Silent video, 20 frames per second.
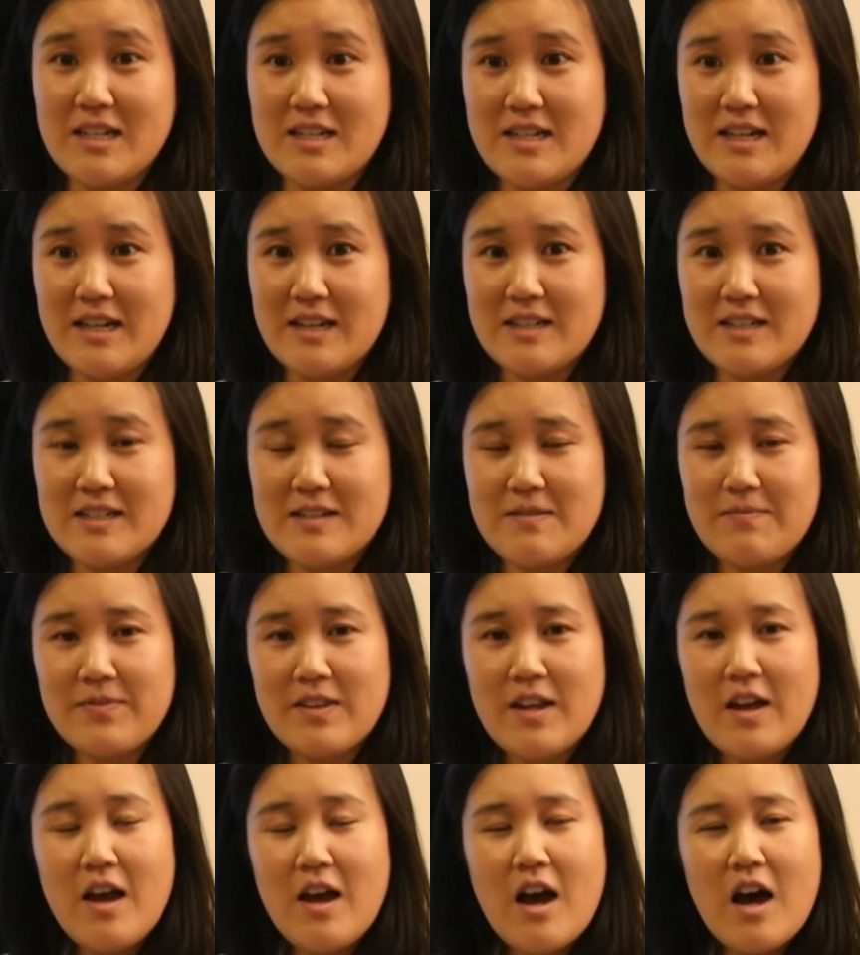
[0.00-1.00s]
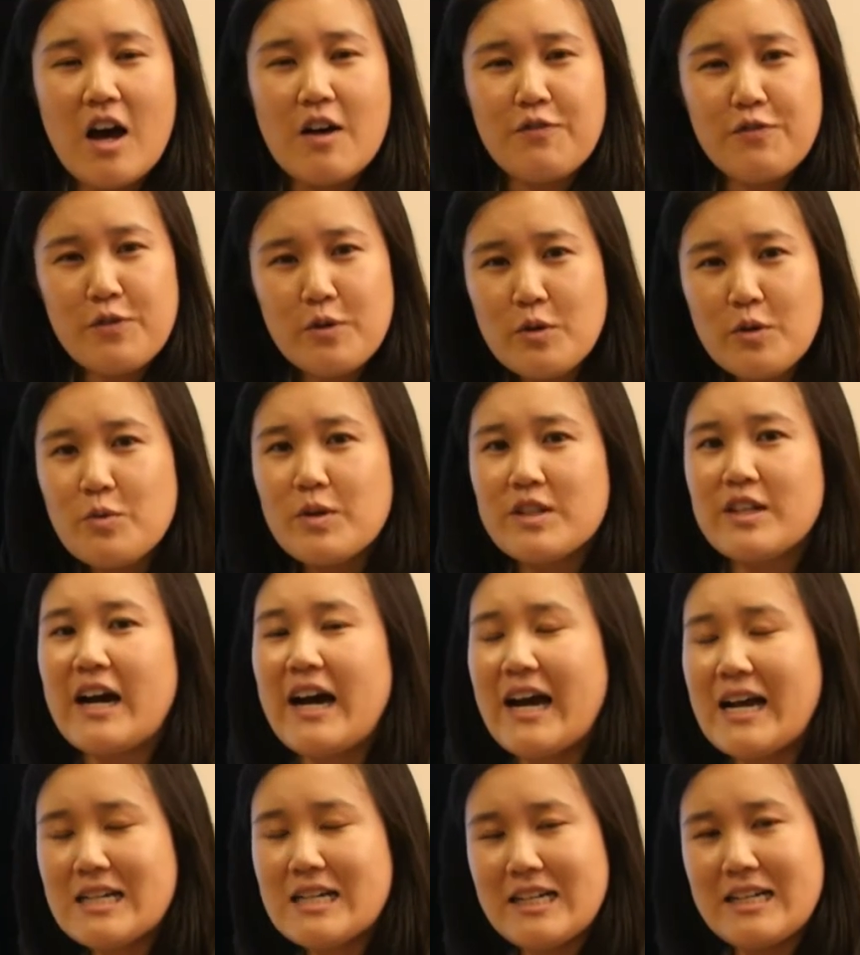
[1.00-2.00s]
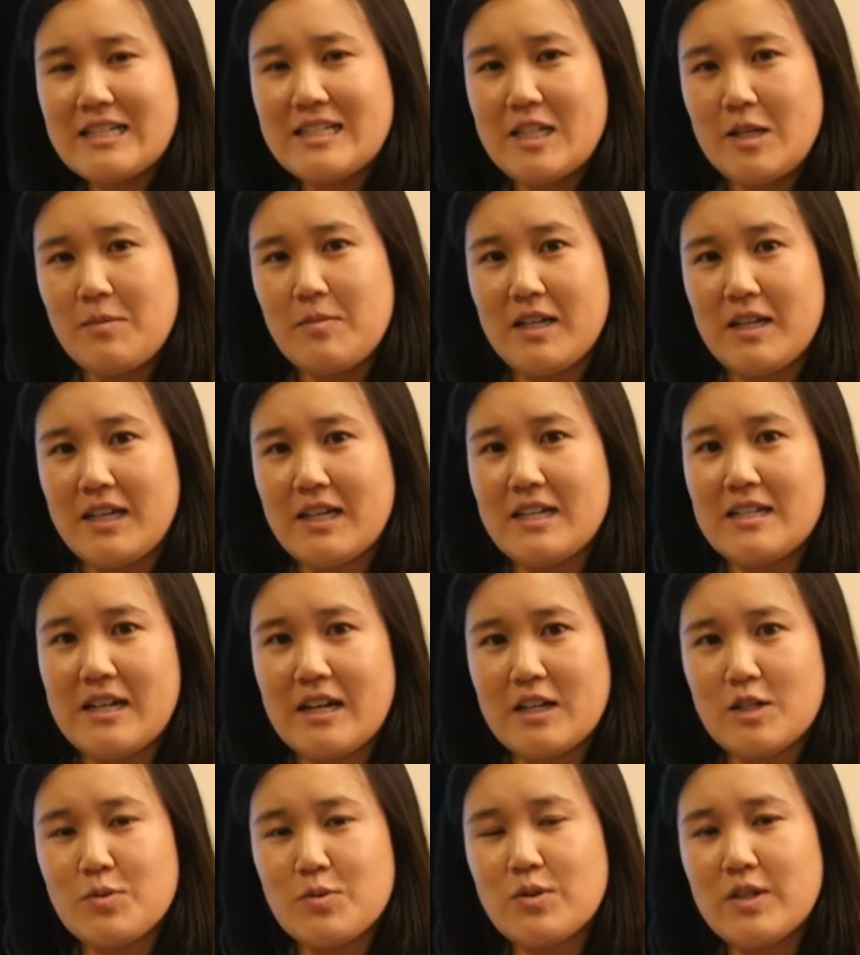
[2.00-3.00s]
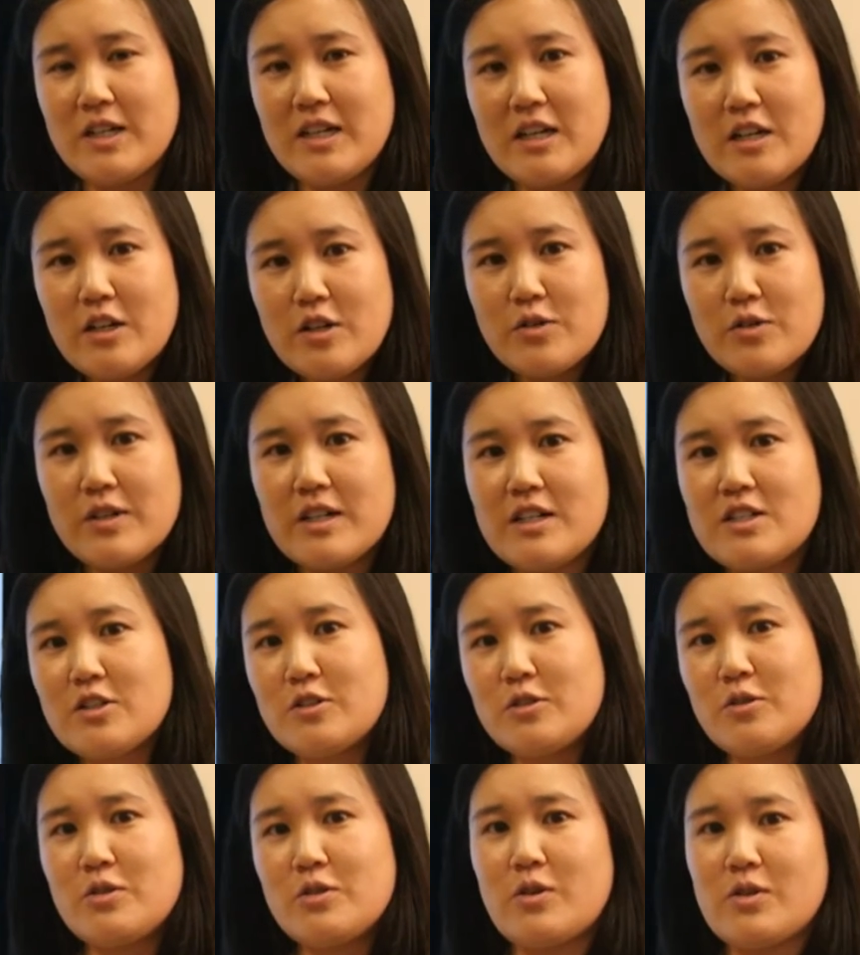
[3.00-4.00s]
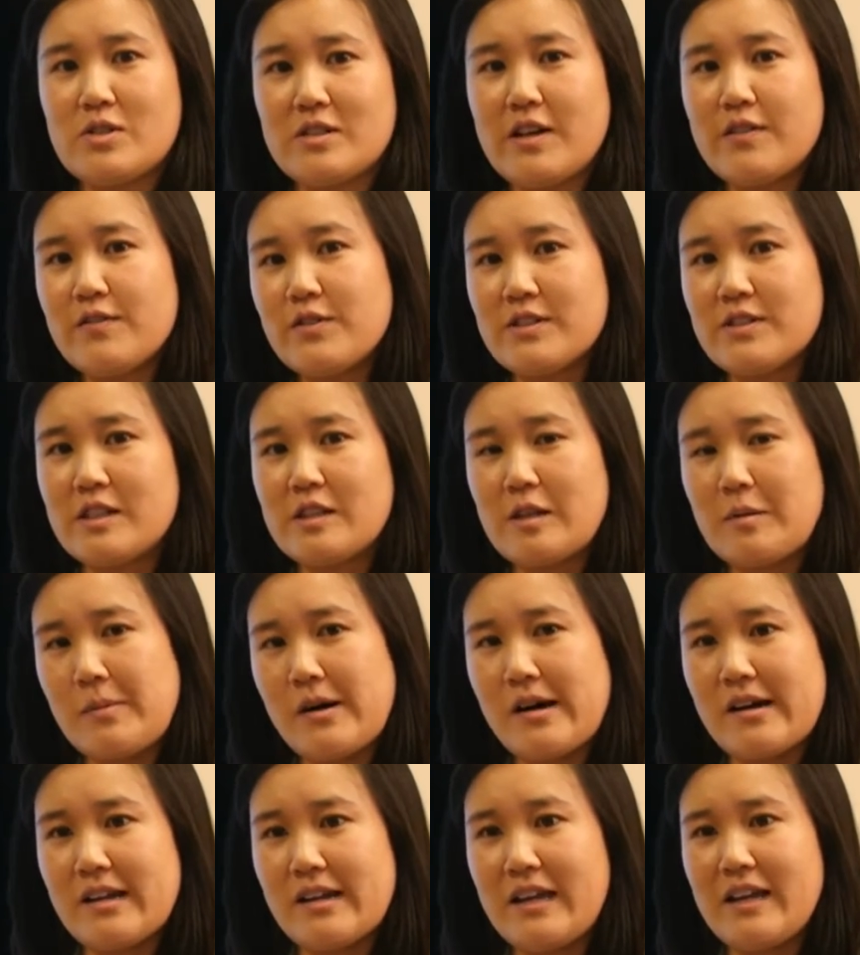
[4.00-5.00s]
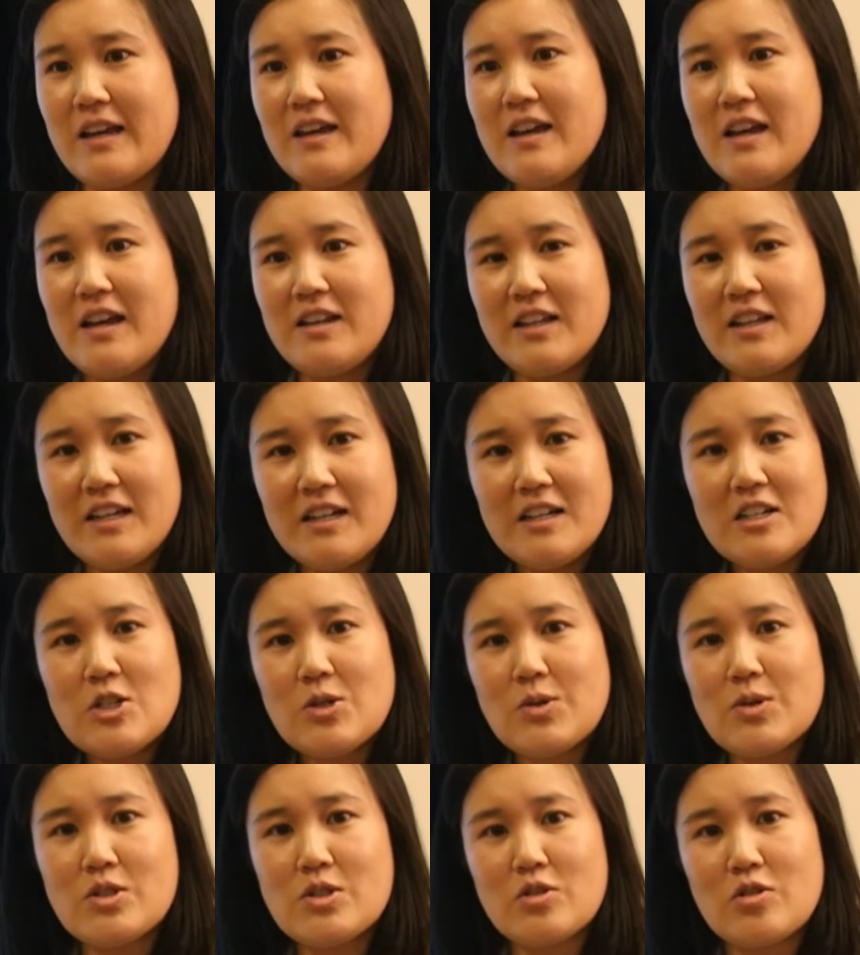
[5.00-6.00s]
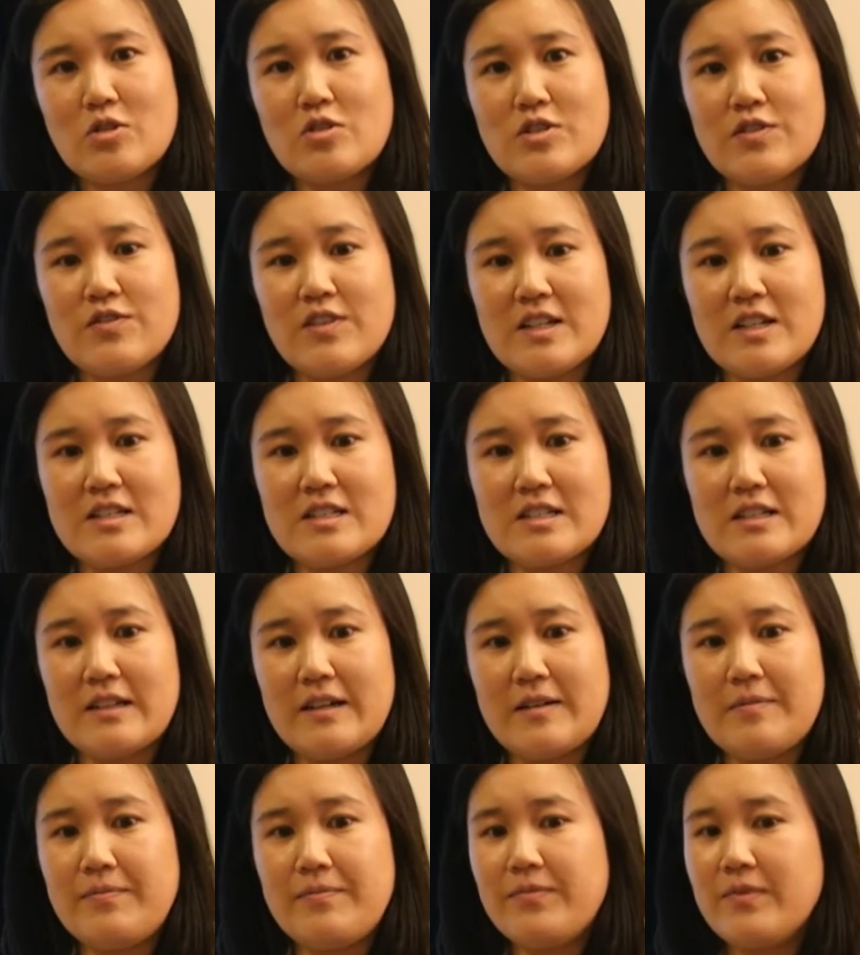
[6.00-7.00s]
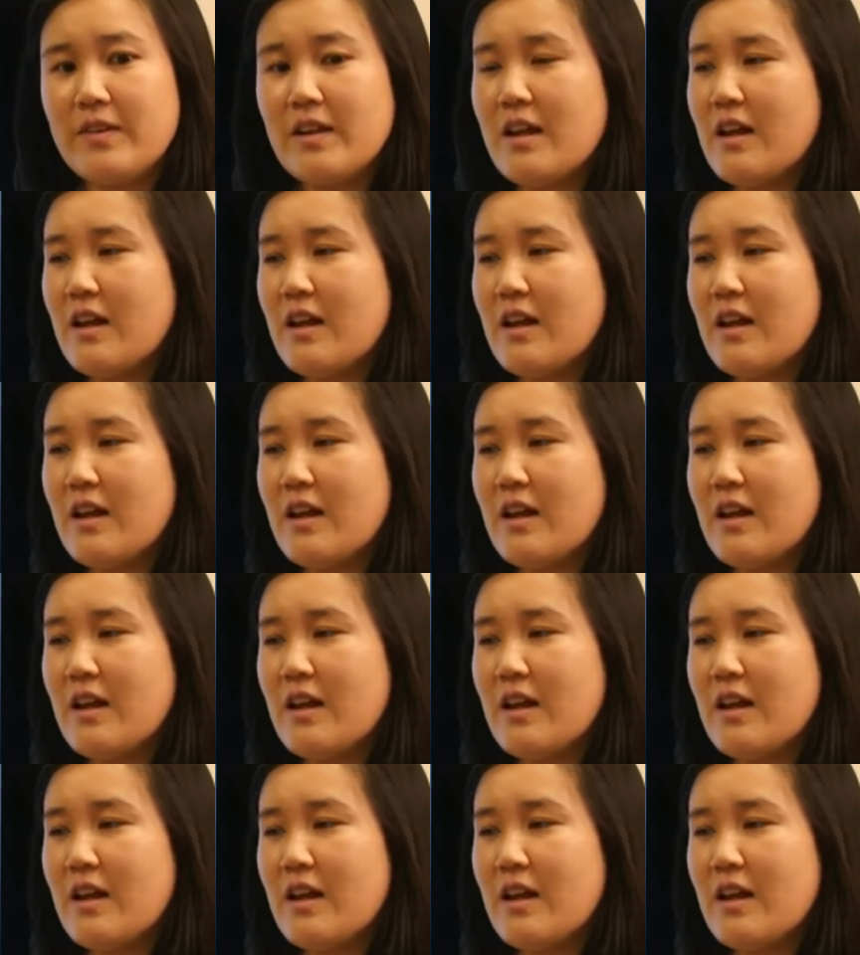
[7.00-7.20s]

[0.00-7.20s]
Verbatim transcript: index. A food with high glycemic index will increase glucose levels in the body, leading to a surge of insulin.